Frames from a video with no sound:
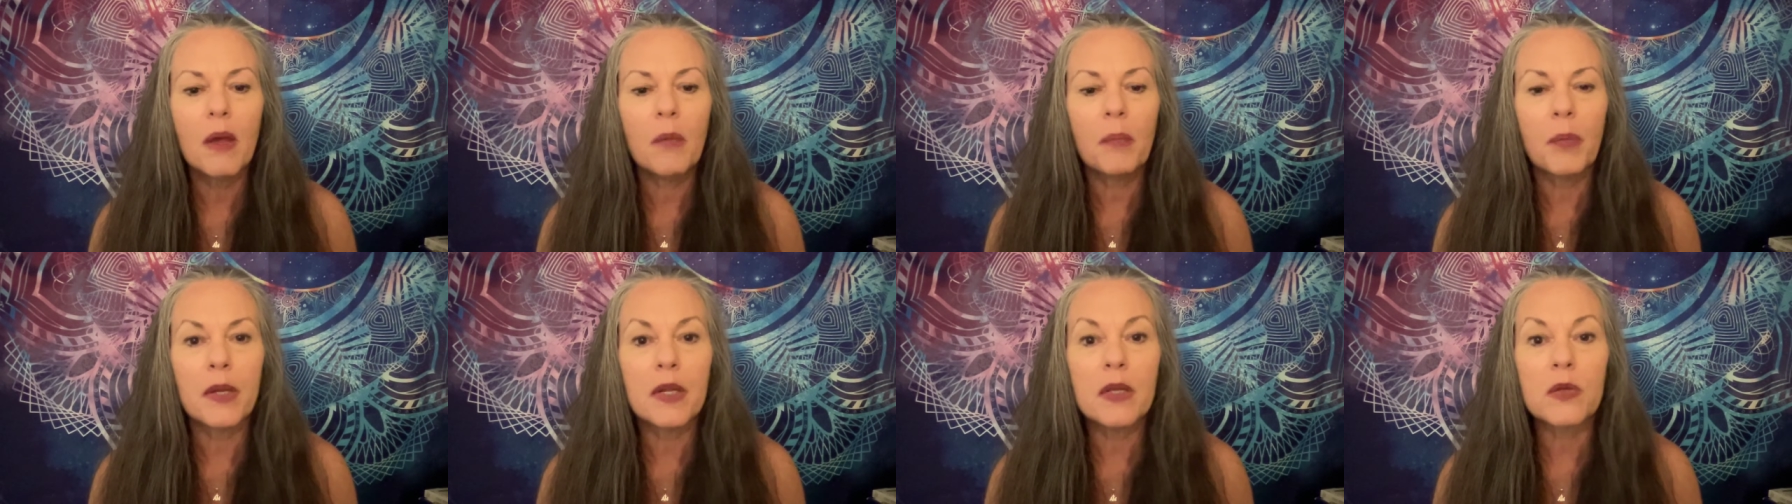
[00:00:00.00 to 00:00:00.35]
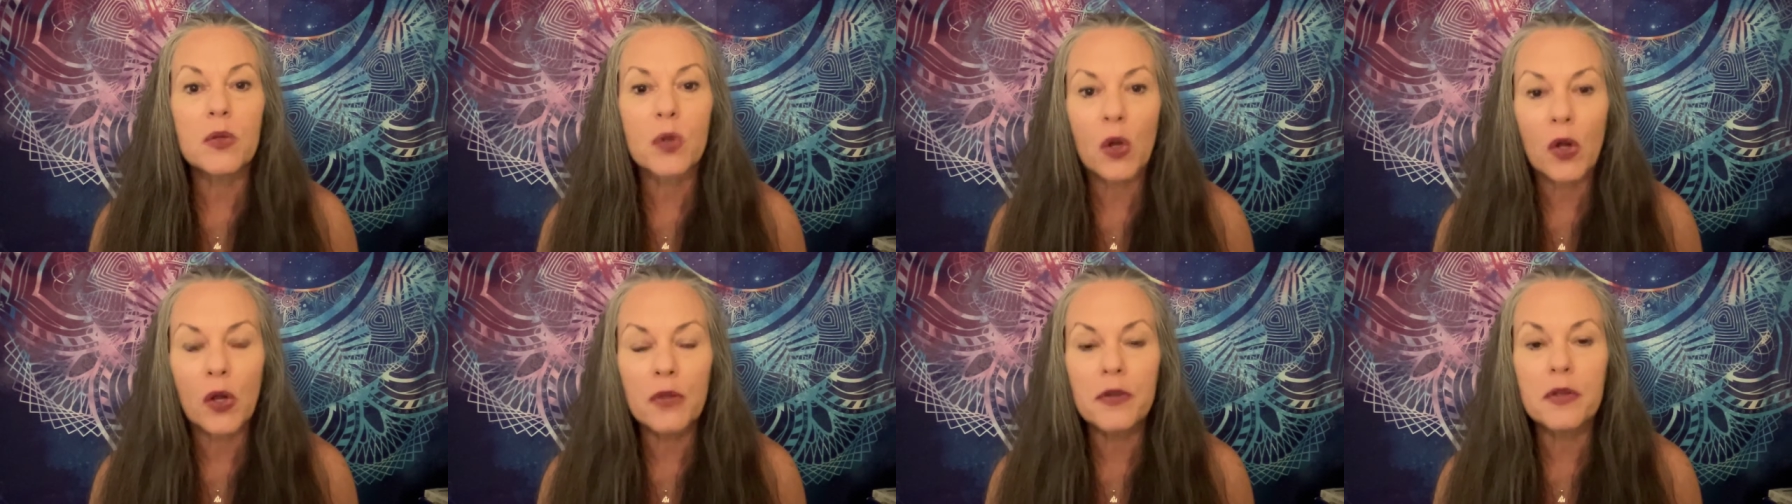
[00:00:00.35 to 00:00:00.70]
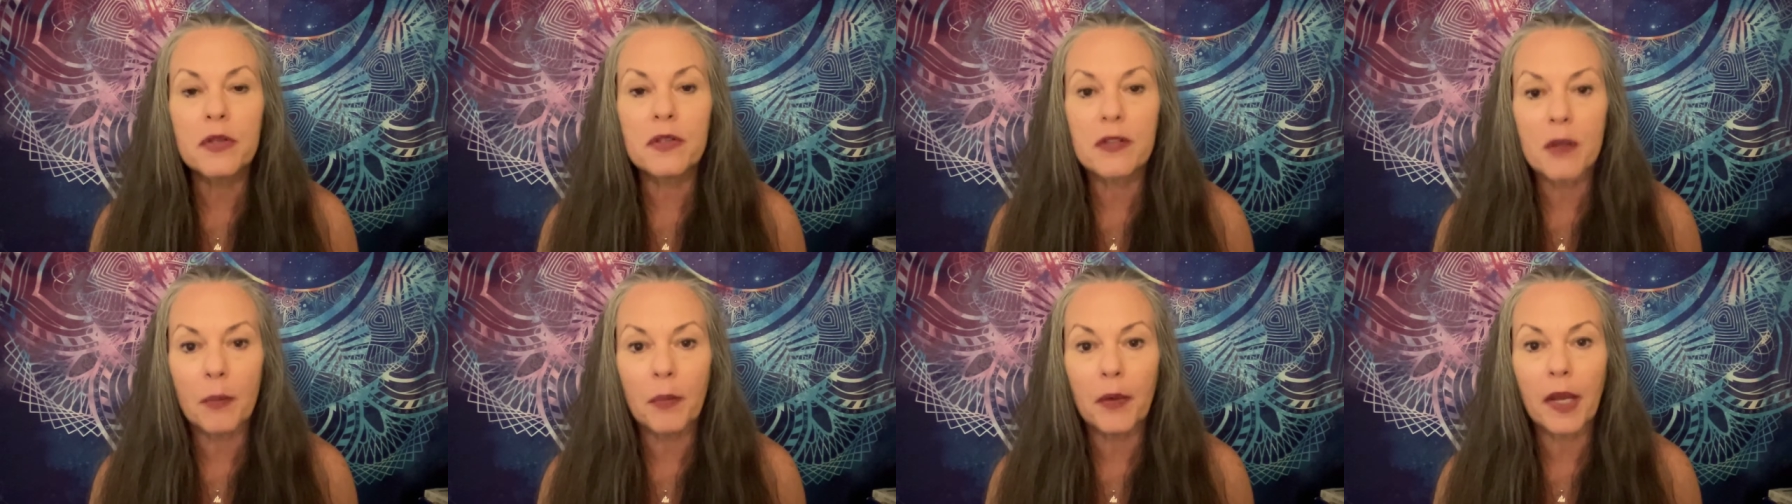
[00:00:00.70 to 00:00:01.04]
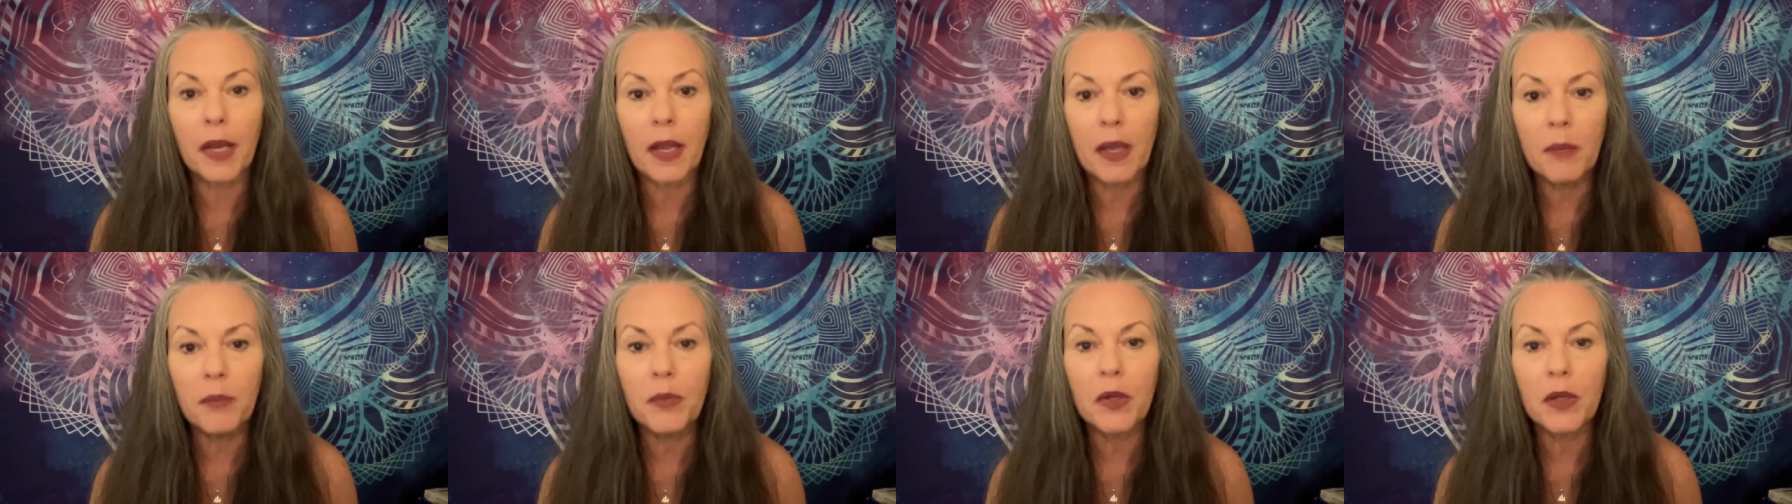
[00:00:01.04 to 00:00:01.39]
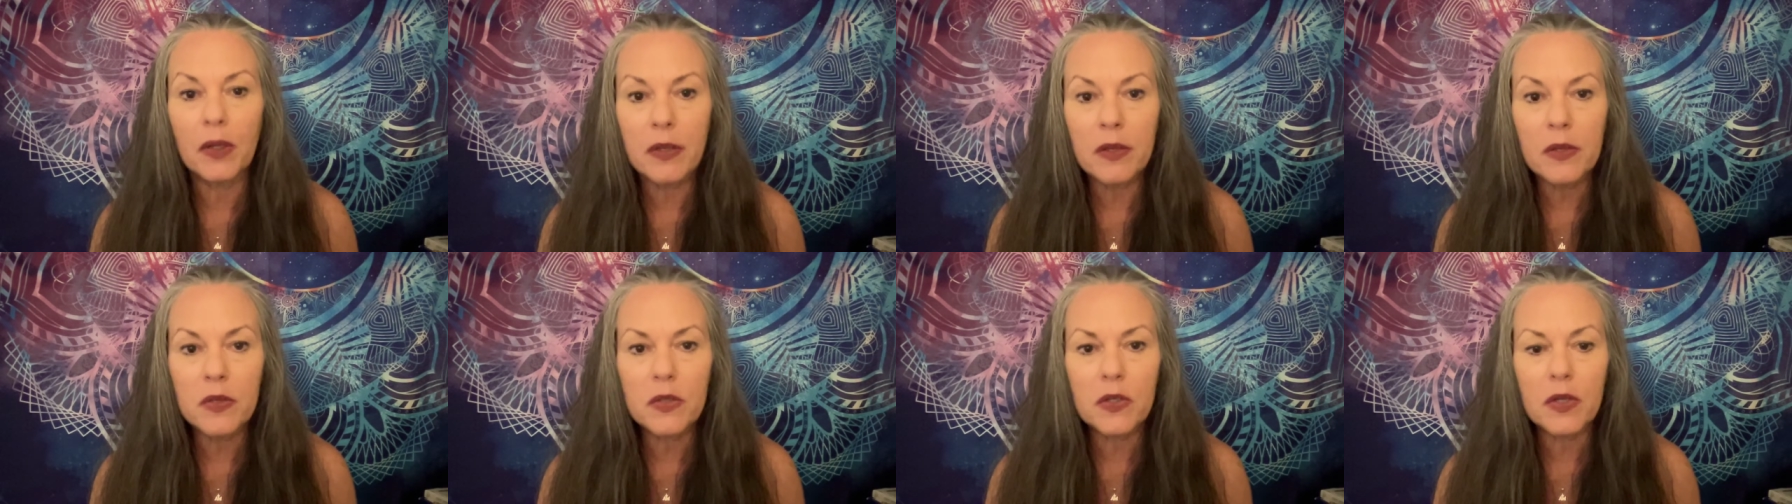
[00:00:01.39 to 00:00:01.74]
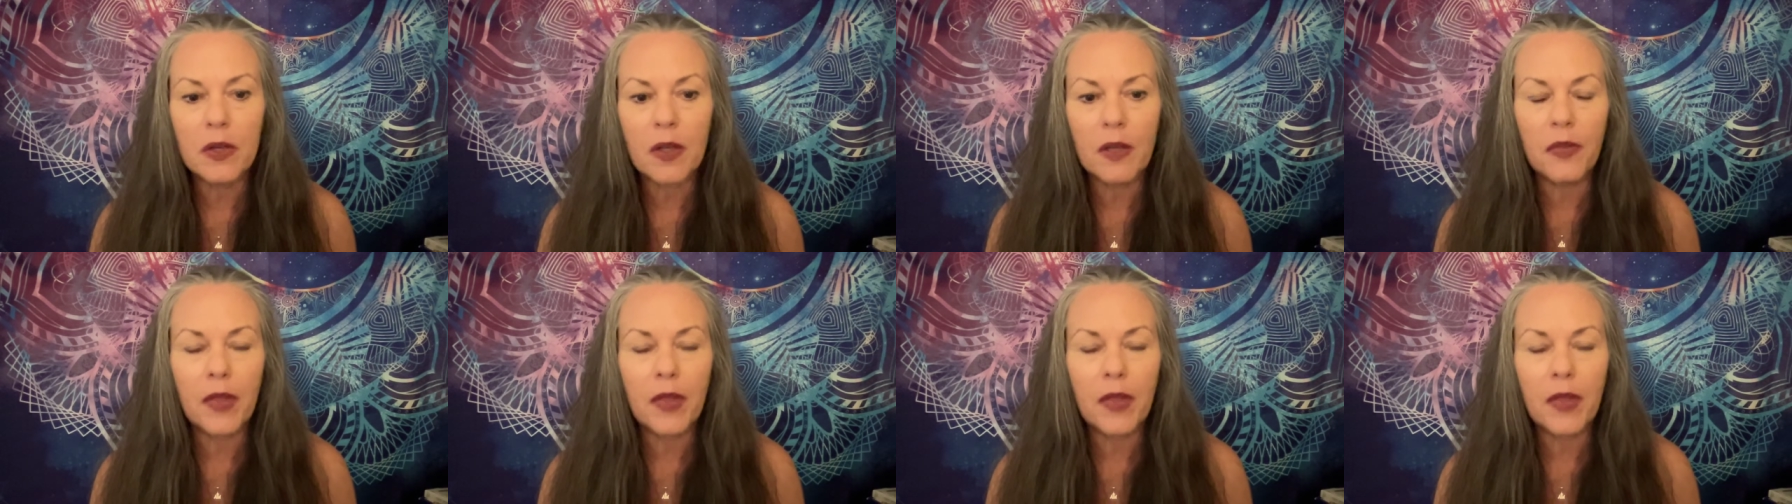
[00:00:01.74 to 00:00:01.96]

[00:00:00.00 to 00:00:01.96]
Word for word: but it's called somnambulistic,